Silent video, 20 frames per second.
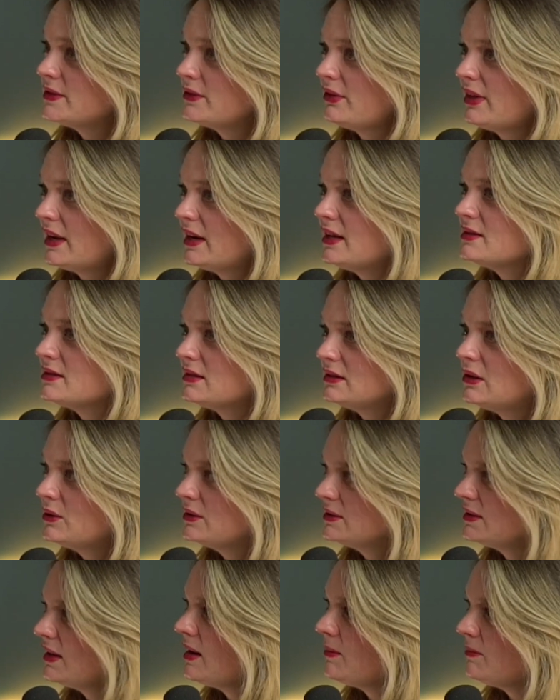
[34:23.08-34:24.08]
So that is a
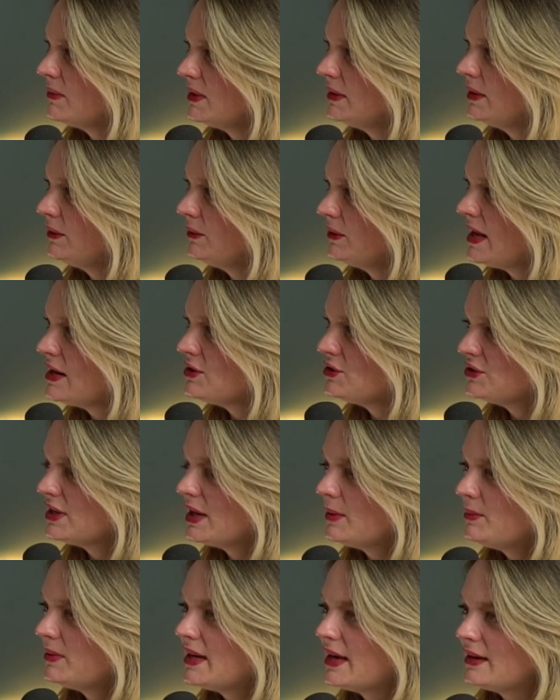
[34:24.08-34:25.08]
long time building
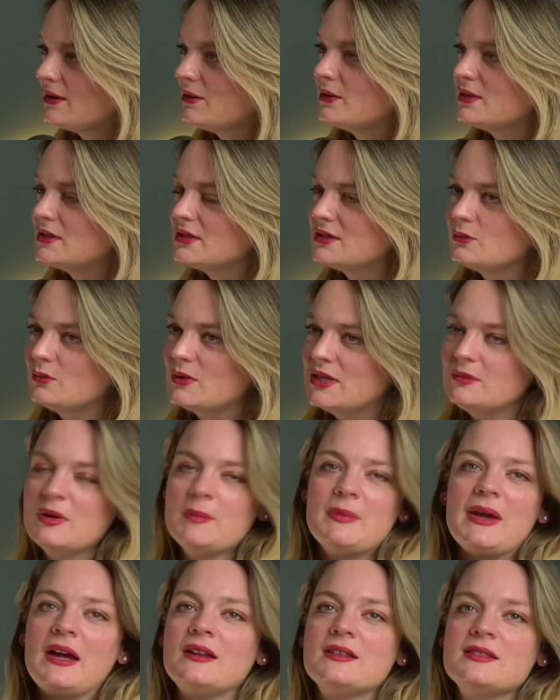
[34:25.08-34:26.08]
relationship. But yeah, no, my
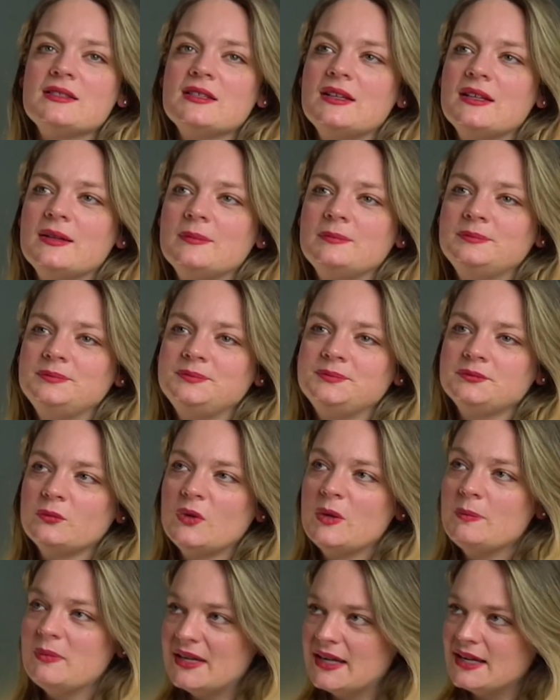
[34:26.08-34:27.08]
parents had,
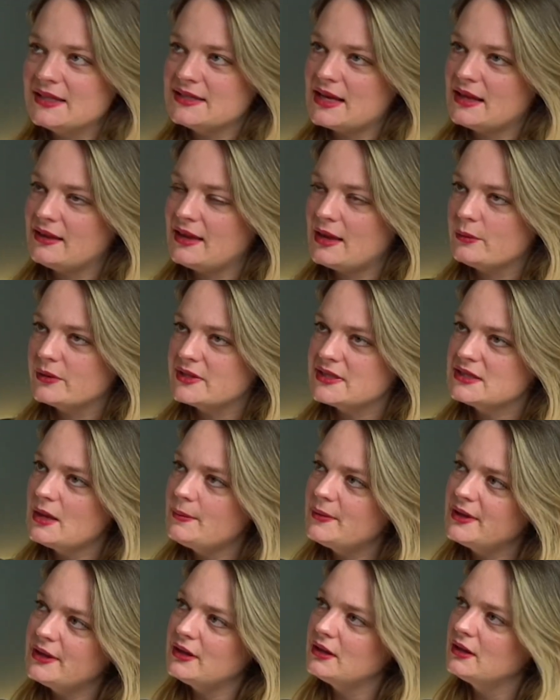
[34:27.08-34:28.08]
we'd been out to LA one
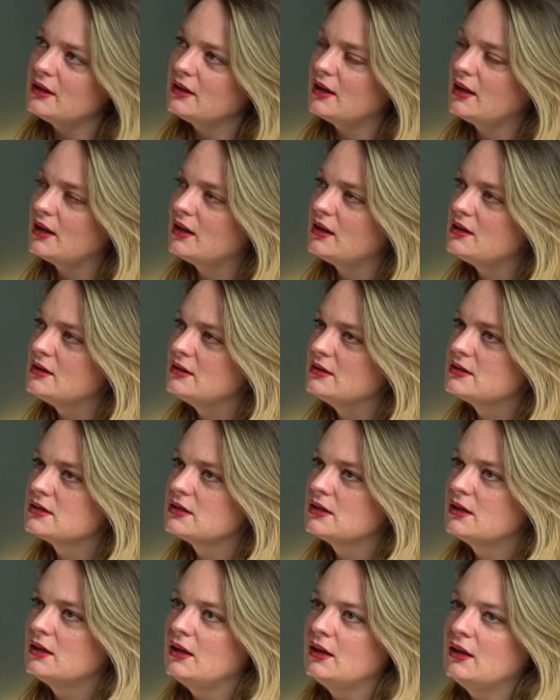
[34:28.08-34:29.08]
summer
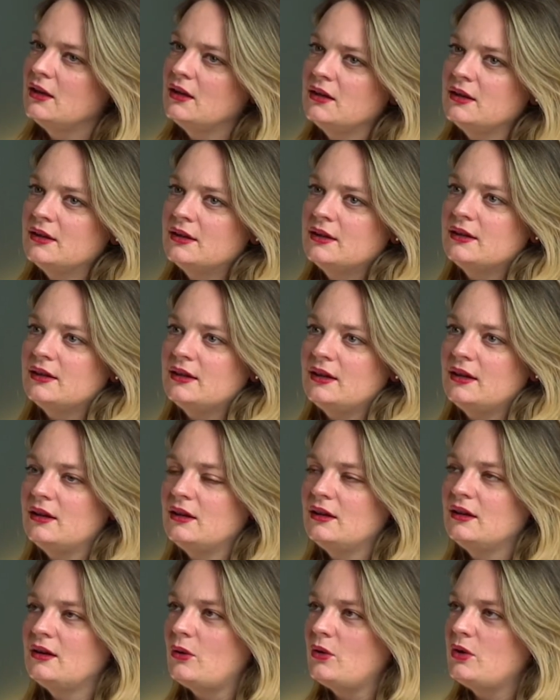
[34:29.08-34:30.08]
and,
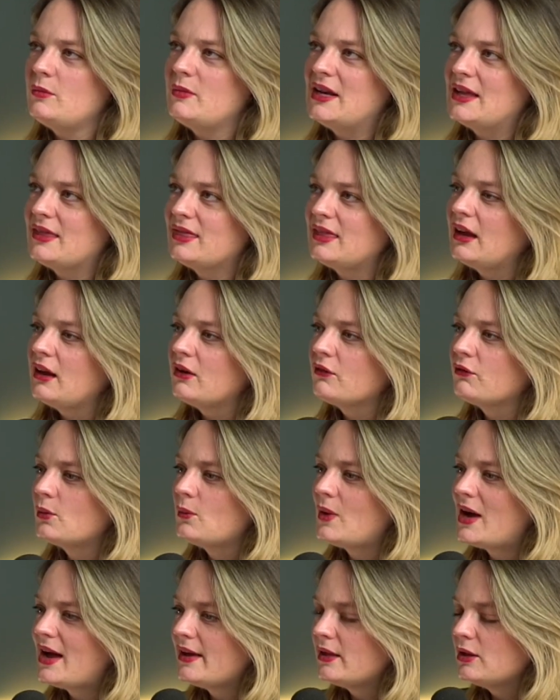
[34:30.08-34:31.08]
you know, it had been a thing for a
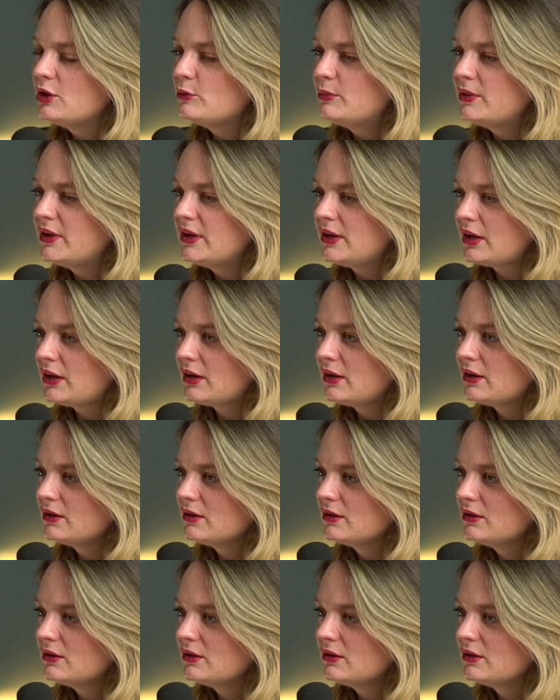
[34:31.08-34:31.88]
while, but